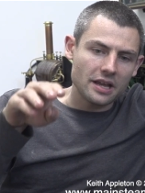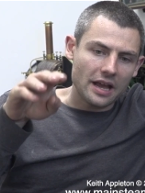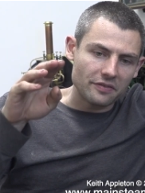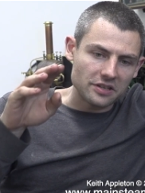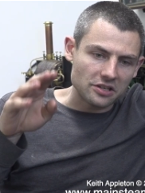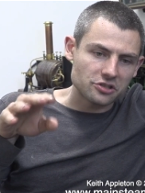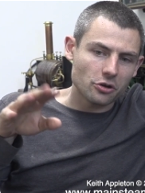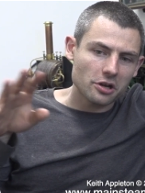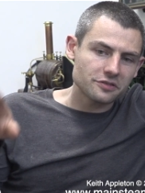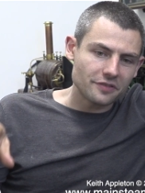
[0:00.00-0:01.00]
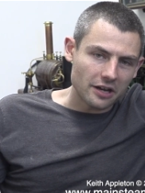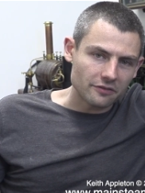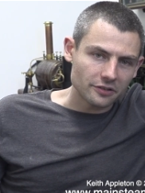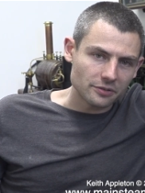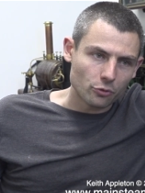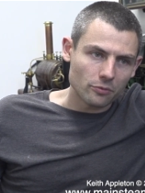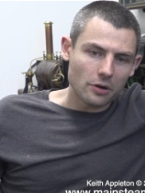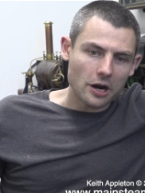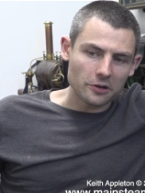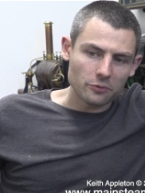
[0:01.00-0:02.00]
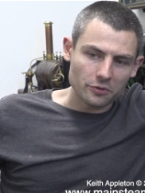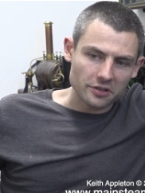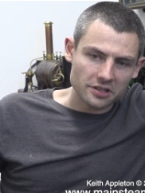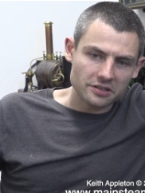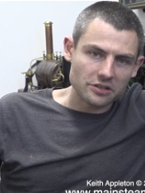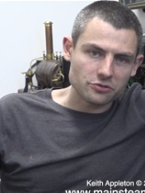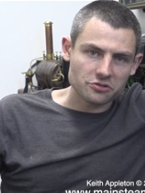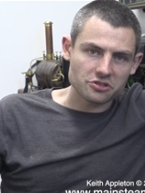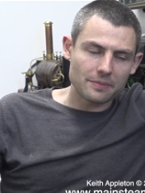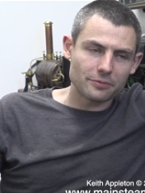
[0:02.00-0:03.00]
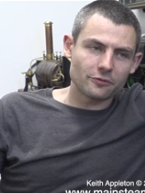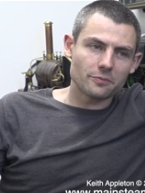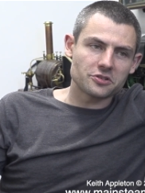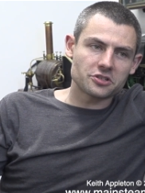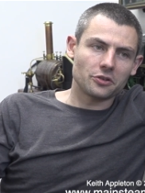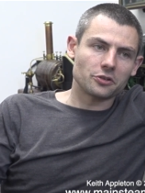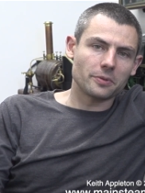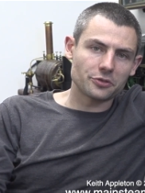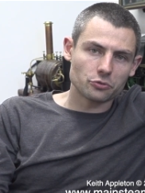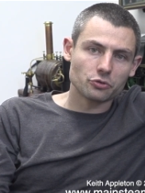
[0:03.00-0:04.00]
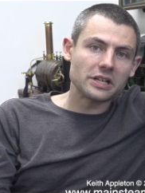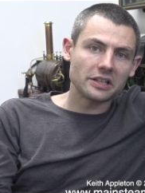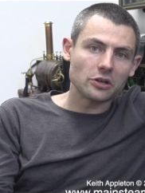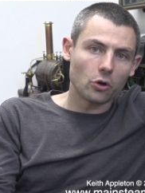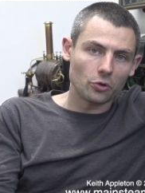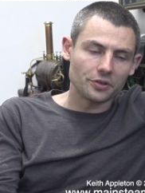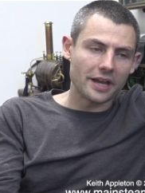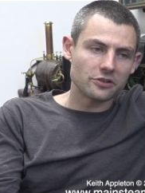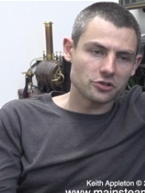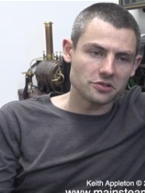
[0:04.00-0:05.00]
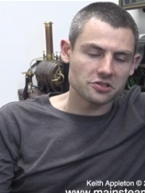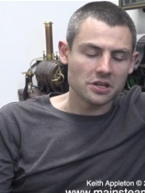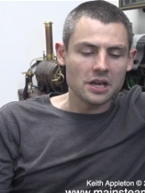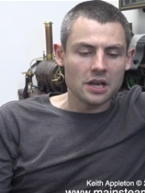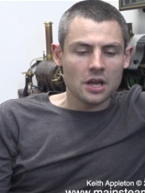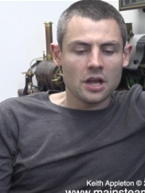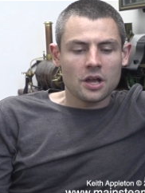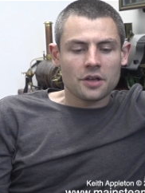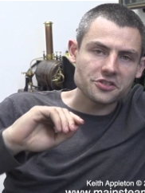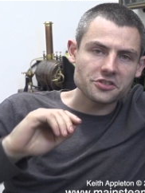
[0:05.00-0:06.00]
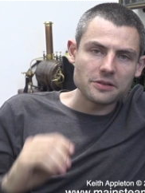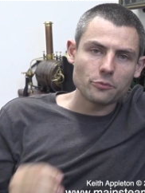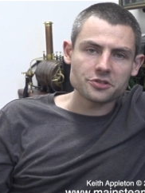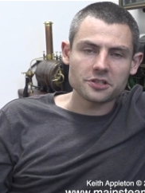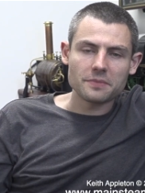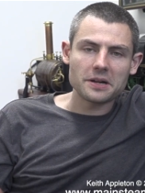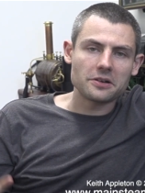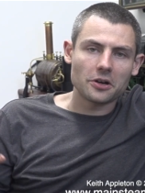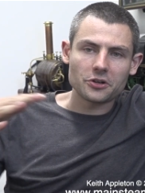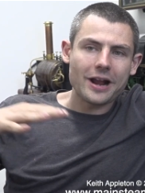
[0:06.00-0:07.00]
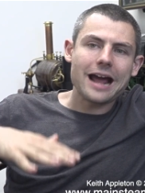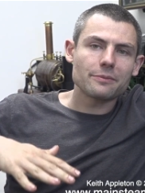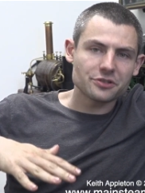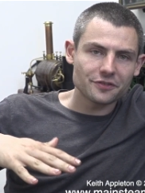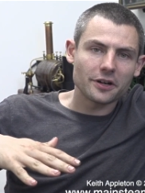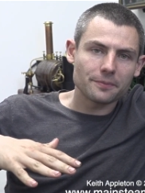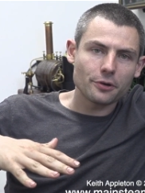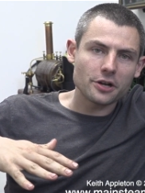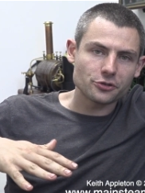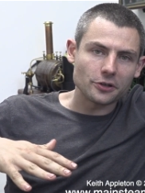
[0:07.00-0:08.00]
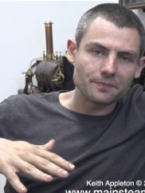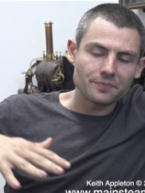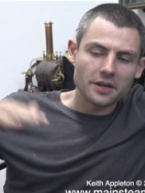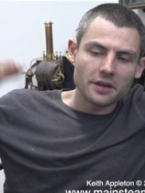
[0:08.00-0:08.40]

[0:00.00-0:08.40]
and the exhaust valve on the more modern, where the condenser is separate from the cylinder, but the really old engines. The steam was admitted under atmospheric pressure.